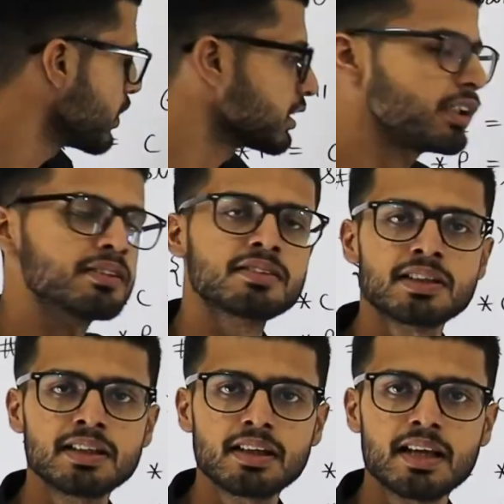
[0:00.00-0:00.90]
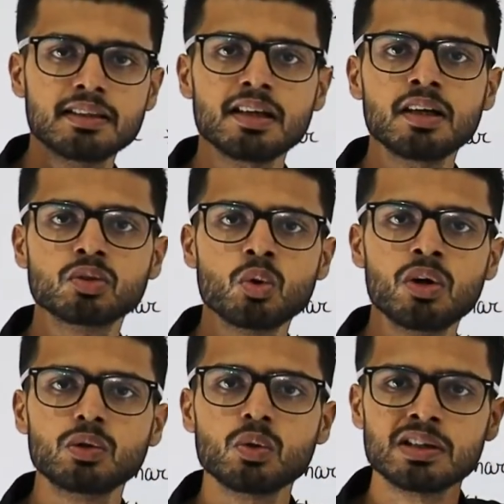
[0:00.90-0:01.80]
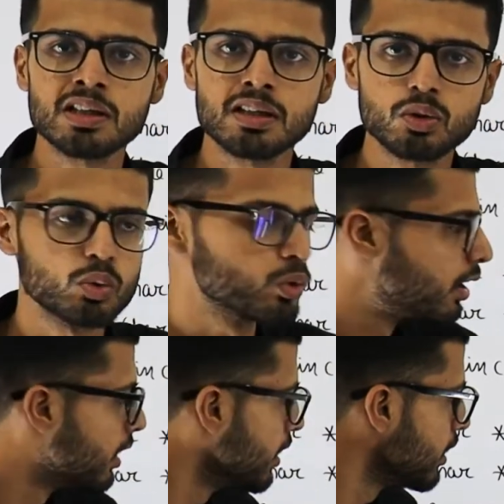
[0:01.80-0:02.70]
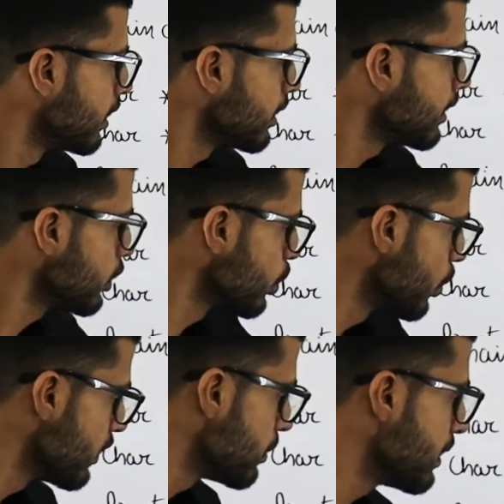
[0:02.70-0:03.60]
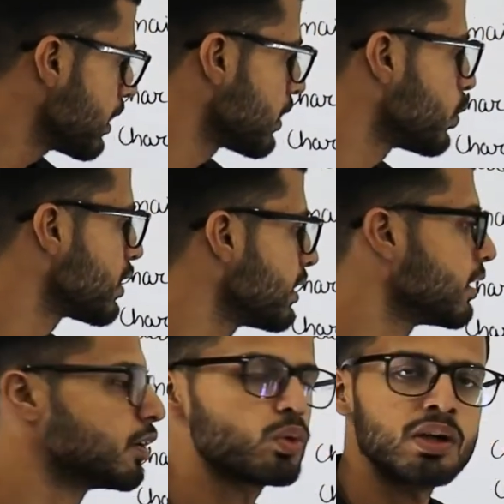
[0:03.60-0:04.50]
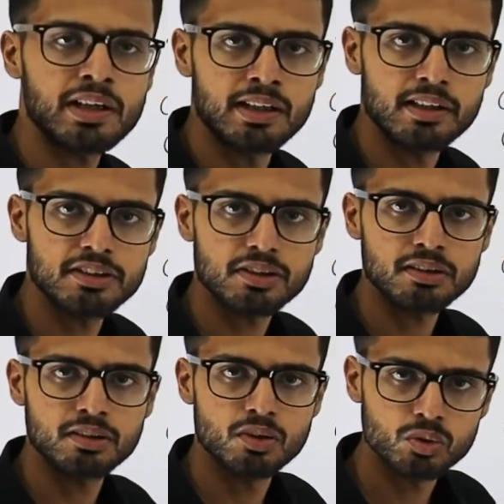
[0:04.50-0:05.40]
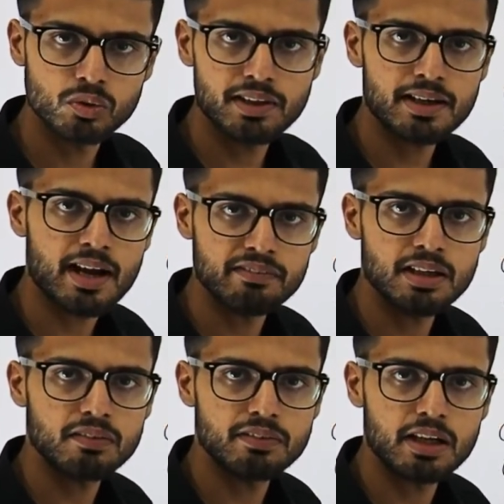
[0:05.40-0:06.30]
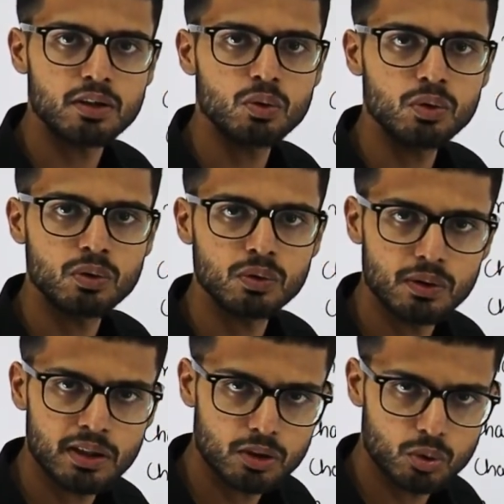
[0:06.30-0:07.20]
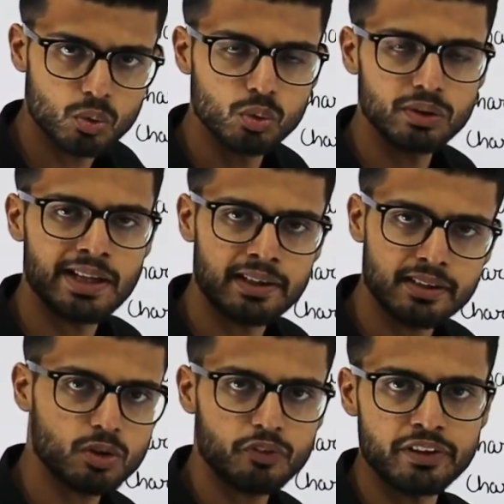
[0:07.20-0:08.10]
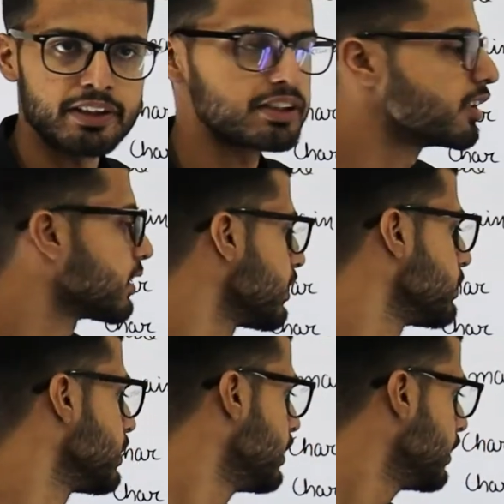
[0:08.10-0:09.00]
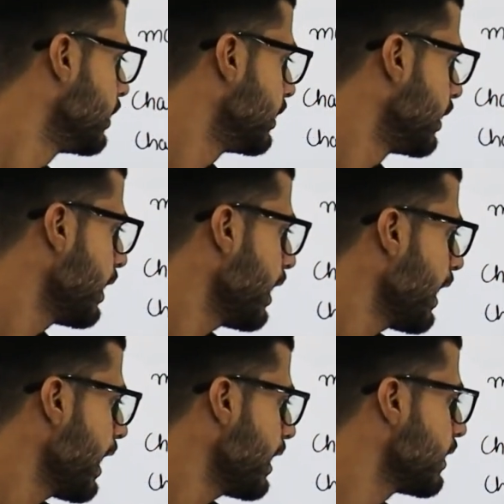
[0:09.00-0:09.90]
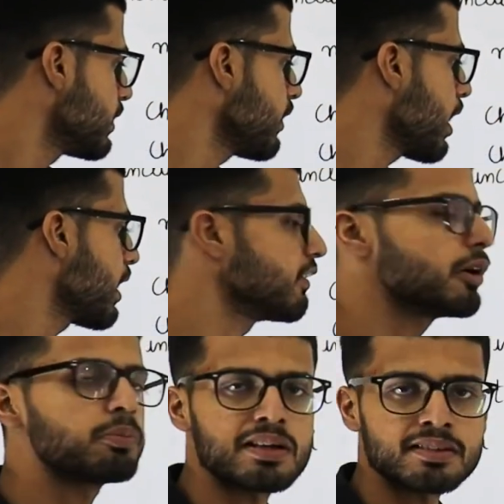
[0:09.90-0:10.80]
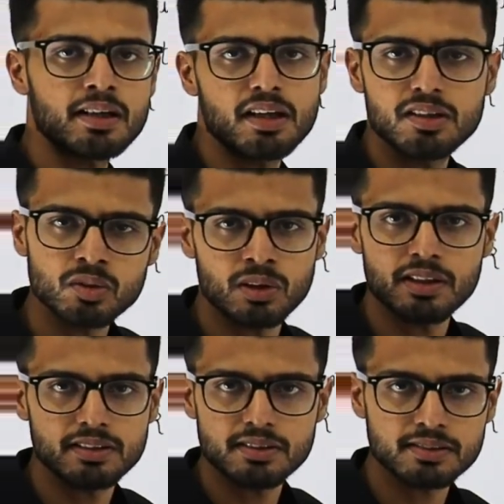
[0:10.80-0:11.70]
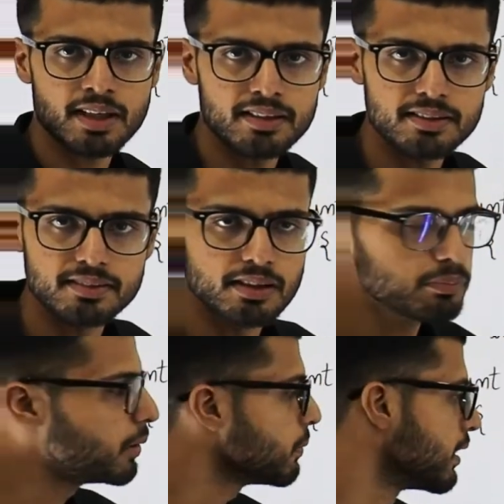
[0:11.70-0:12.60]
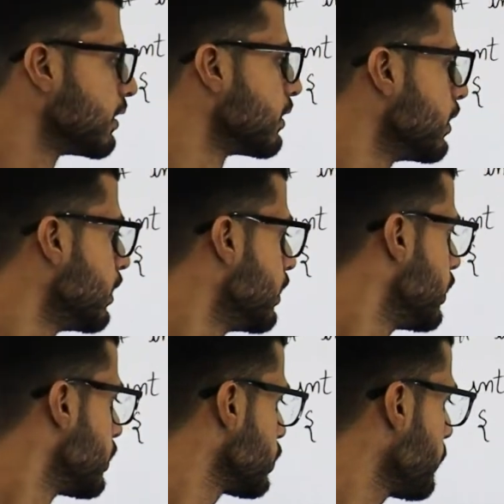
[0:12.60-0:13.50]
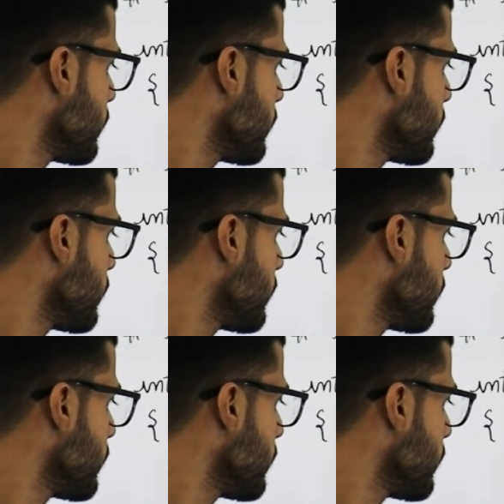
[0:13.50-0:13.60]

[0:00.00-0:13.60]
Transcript: function string length is going to return 2. That 2 will be converted into an integer, so we are having a value 2 that is of integer type. And here we are having %d, so integers can easily be printed. So